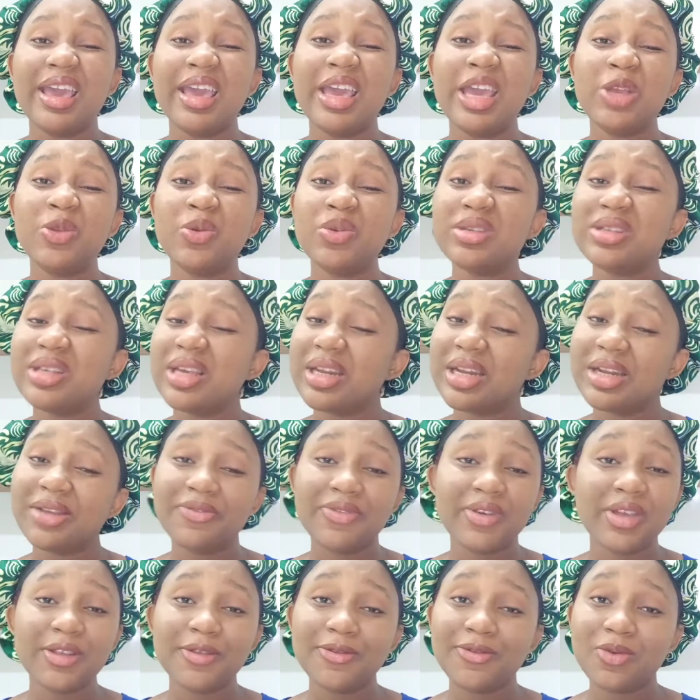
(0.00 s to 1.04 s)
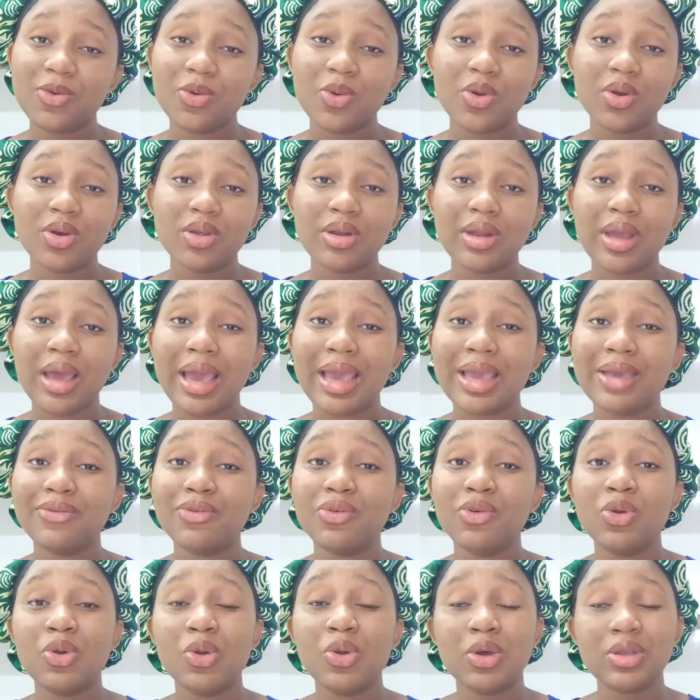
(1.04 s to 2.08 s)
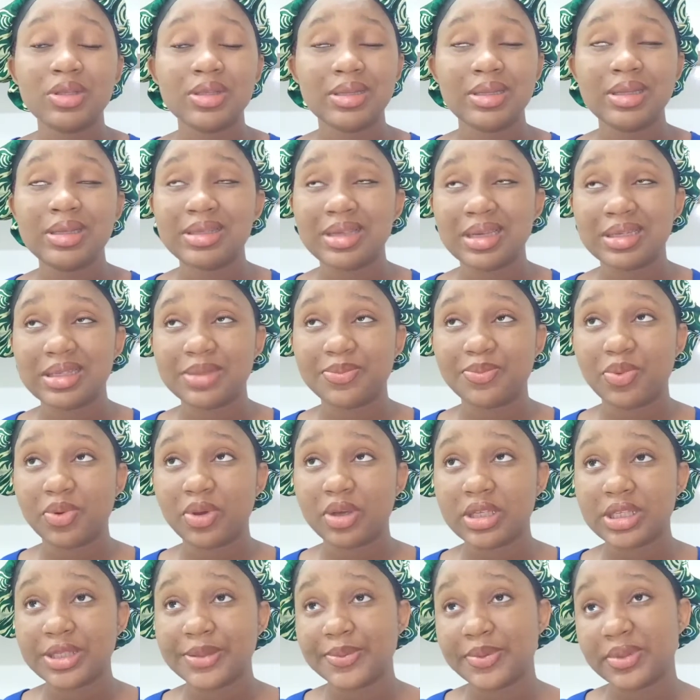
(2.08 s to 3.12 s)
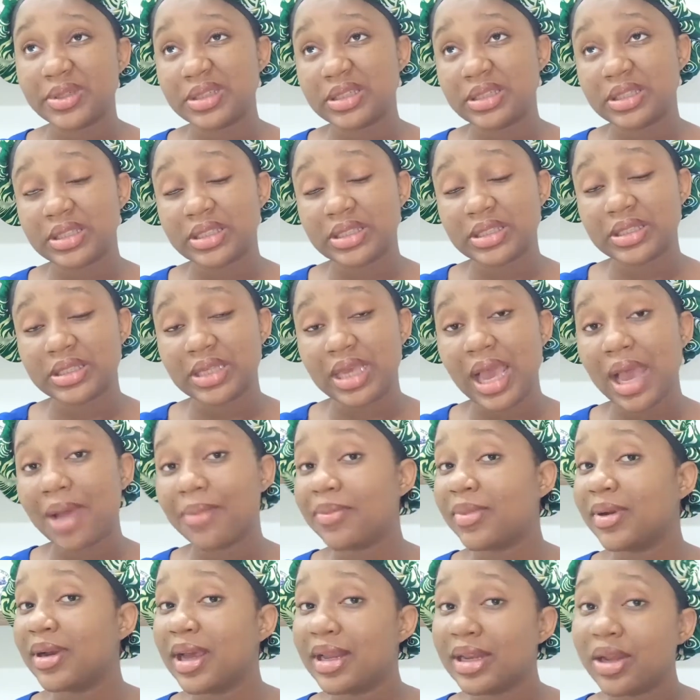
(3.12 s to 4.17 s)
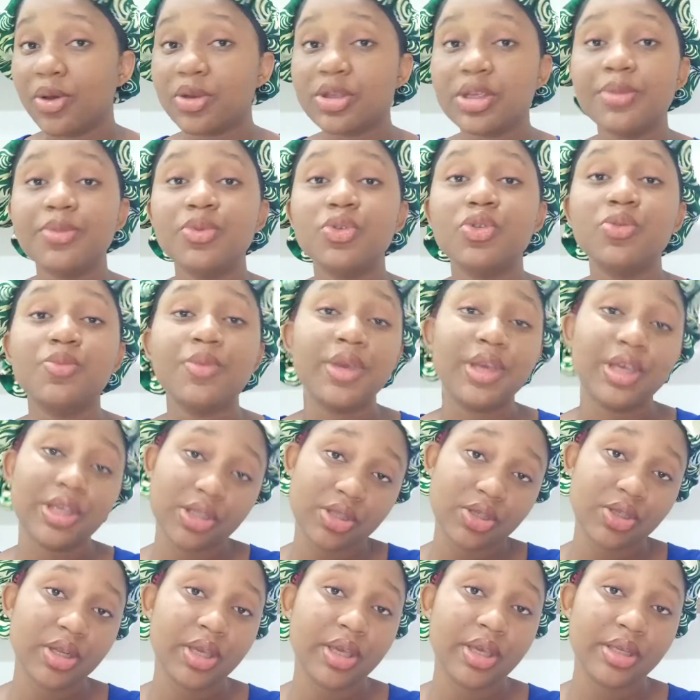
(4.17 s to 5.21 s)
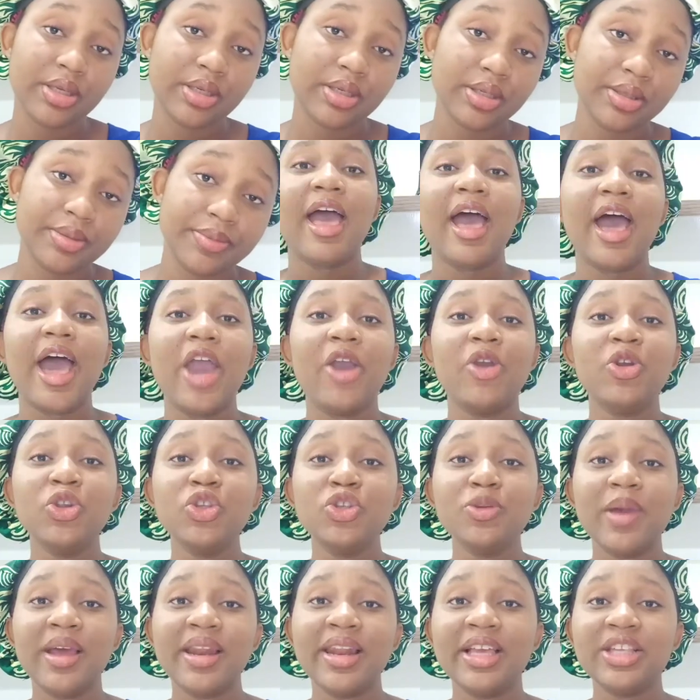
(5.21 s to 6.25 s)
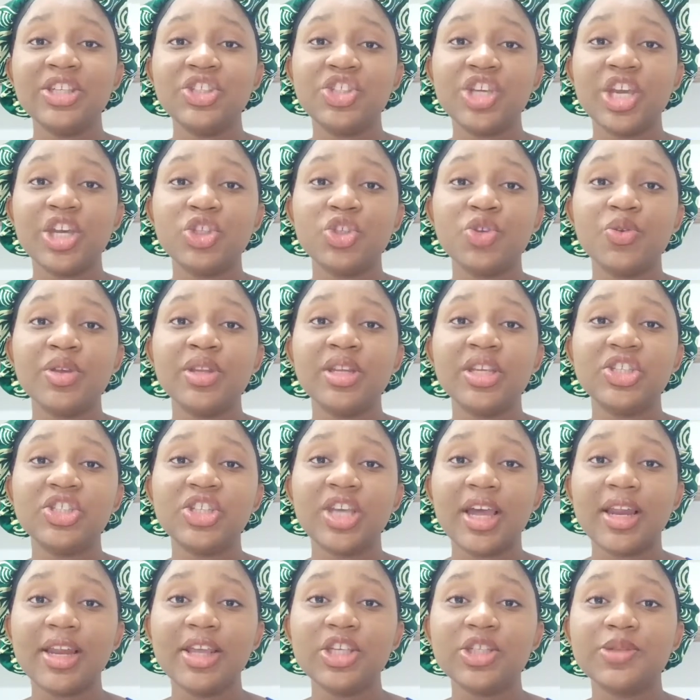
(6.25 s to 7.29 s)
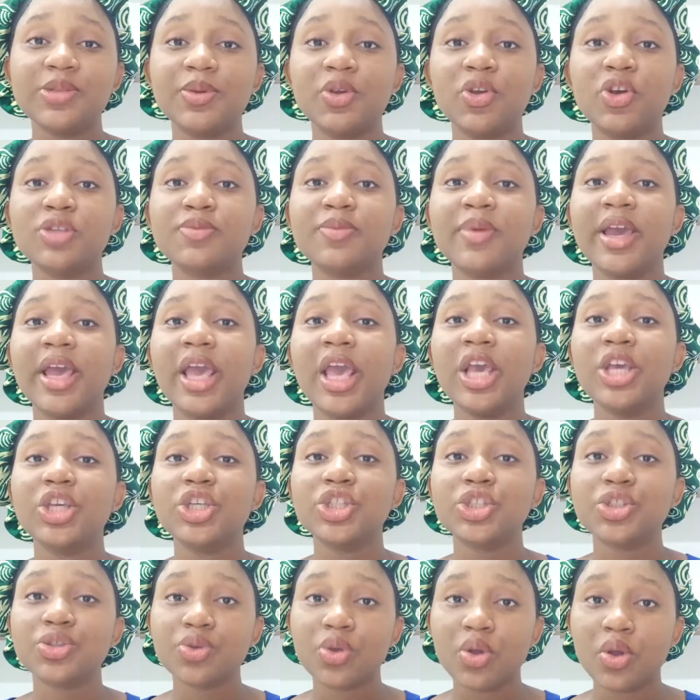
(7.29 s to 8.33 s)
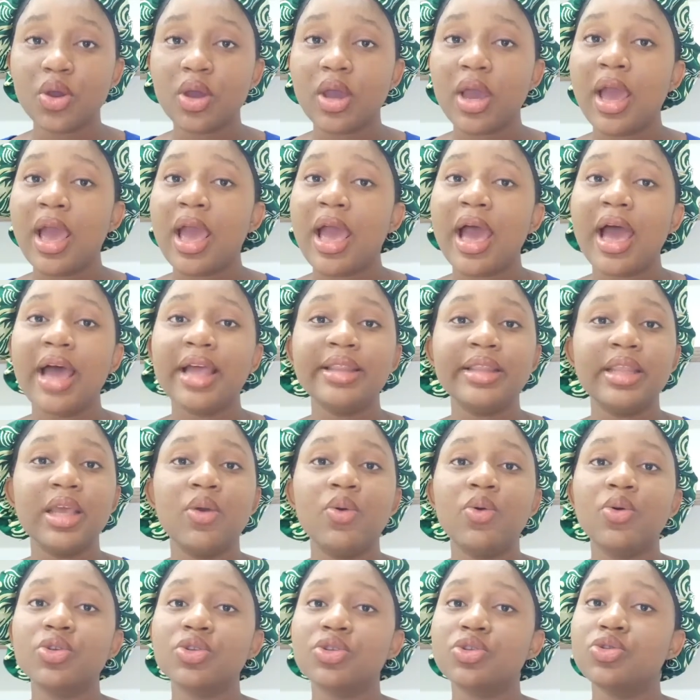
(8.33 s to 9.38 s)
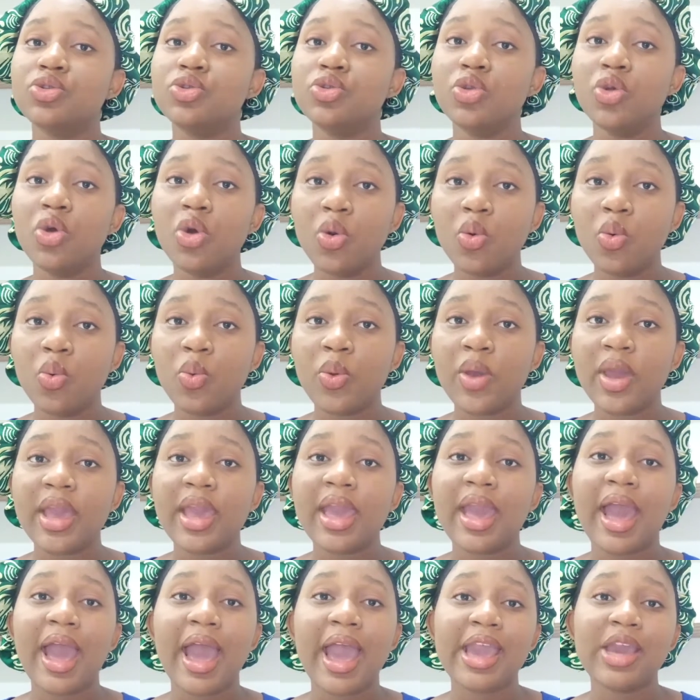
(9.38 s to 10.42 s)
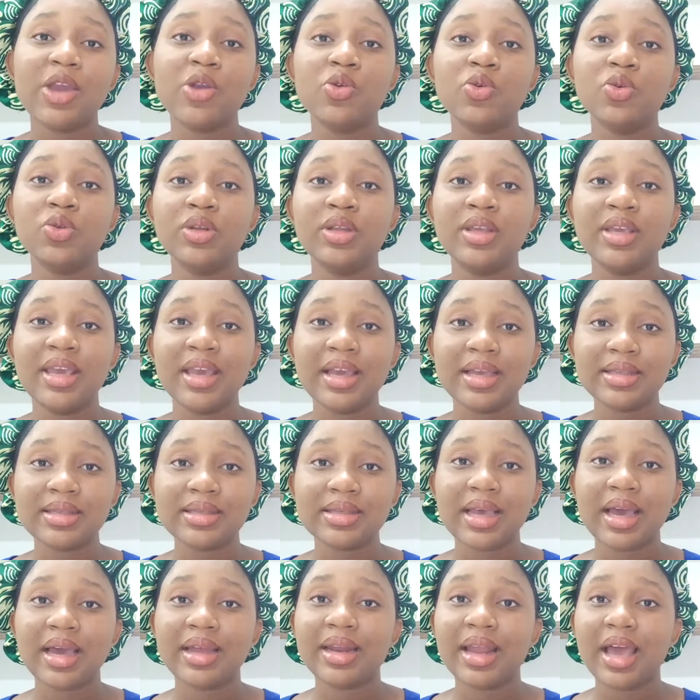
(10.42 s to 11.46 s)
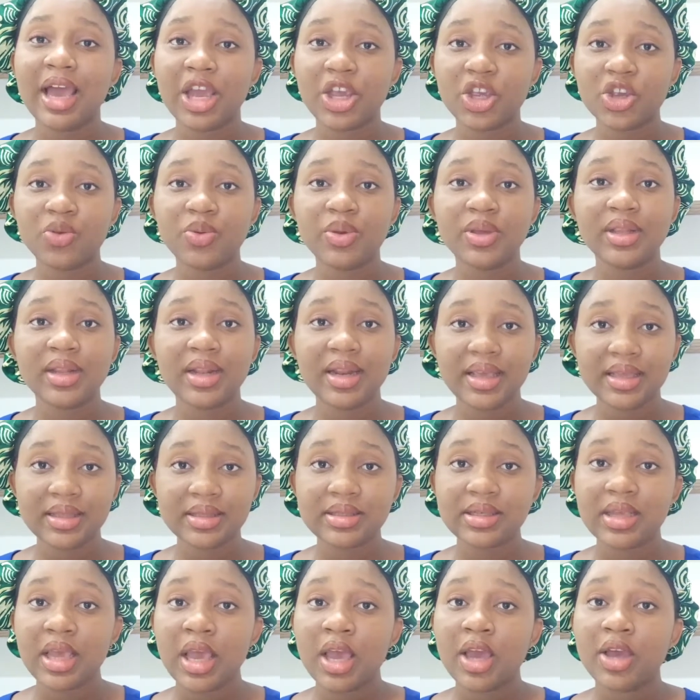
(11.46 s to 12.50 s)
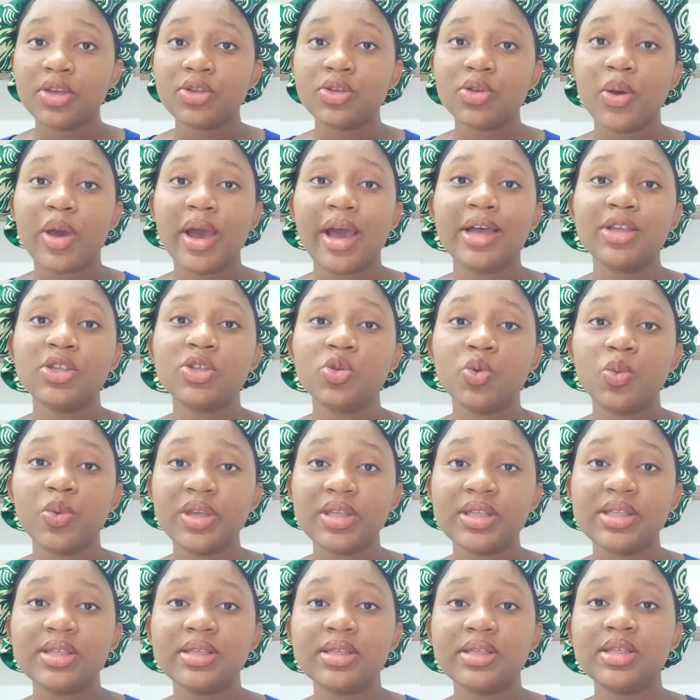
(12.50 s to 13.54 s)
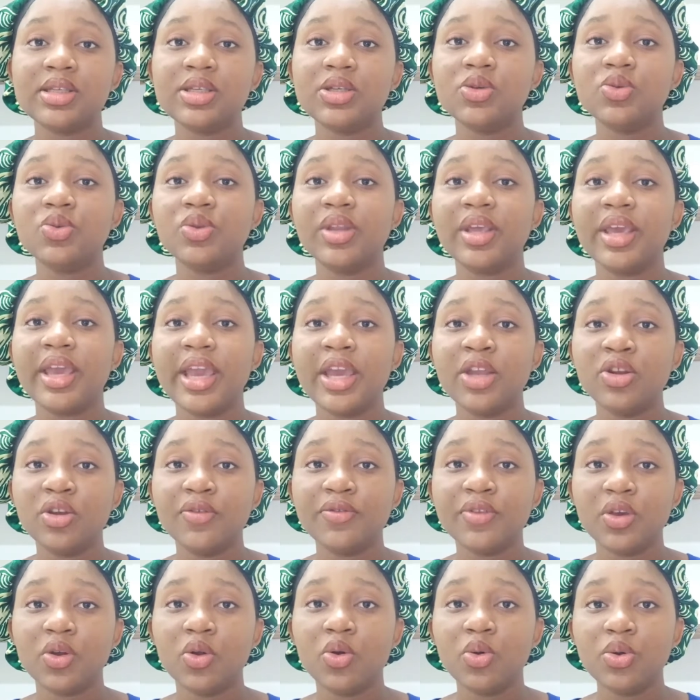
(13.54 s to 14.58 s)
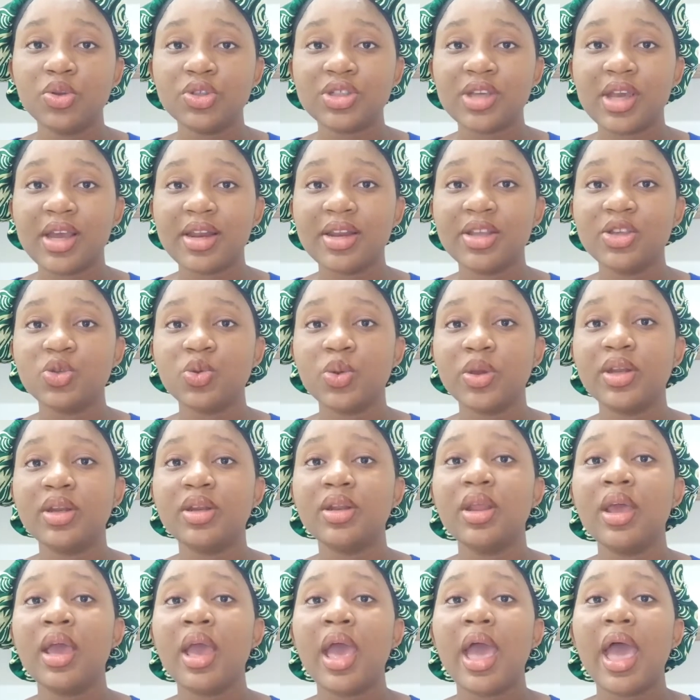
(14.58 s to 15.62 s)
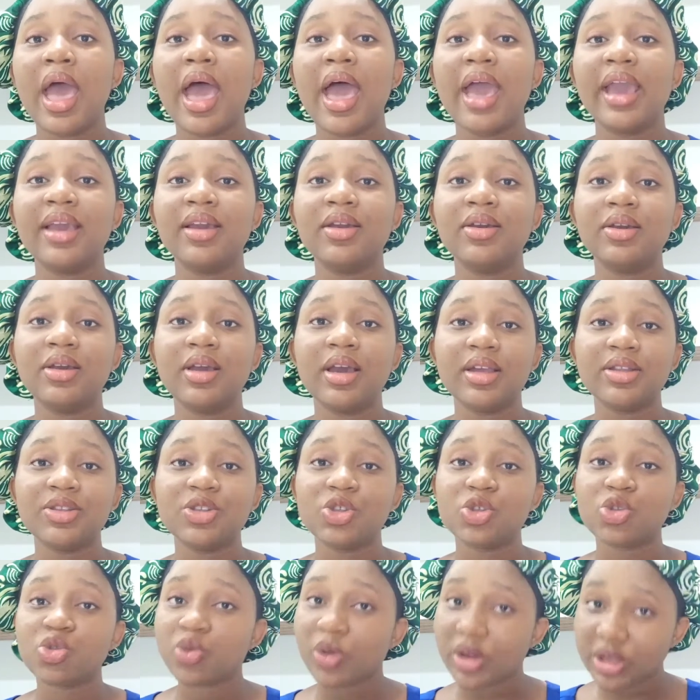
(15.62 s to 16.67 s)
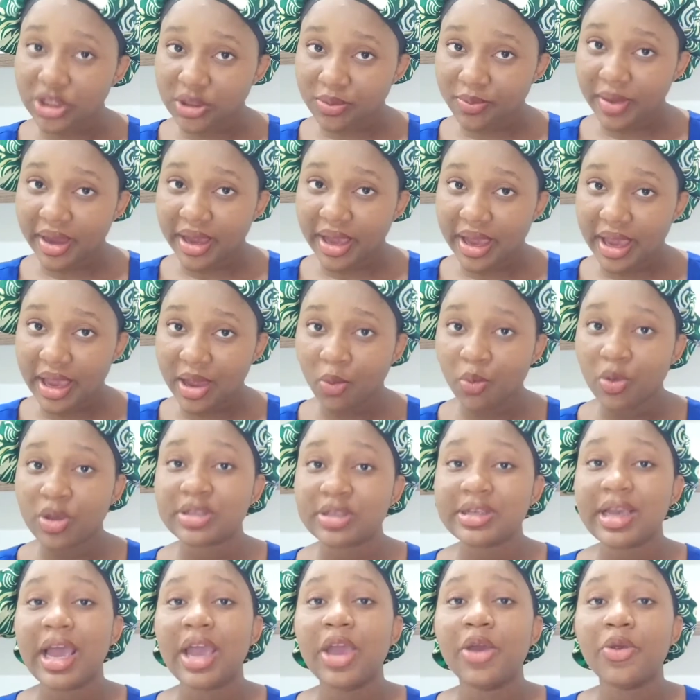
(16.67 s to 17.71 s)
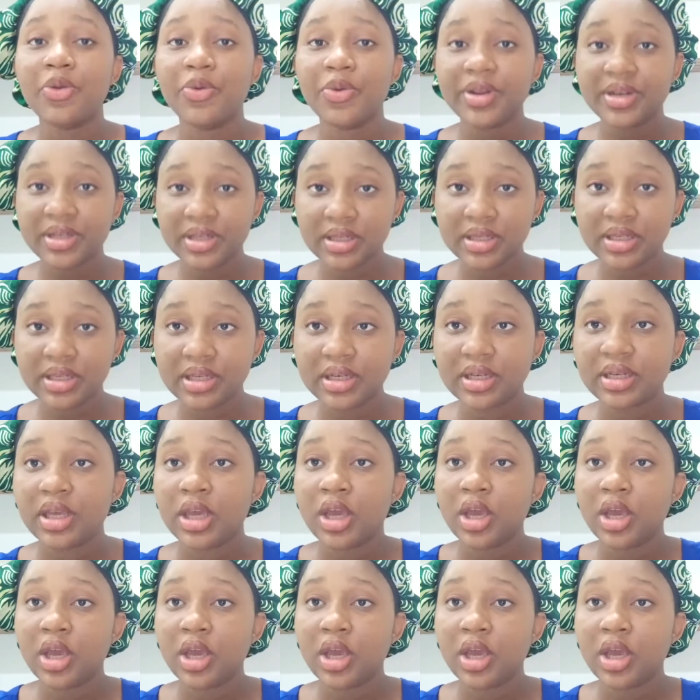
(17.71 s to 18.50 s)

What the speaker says: It wasn't an eventful one. I even got lazy at a point, but I'm glad I was able to make it to the end. I couldn't do my length check during the challenge because my hair shrunk and there was no way I could get an accurate length. So I had to wait till the end of the whole challenge when I can stretch my hair, which I already did.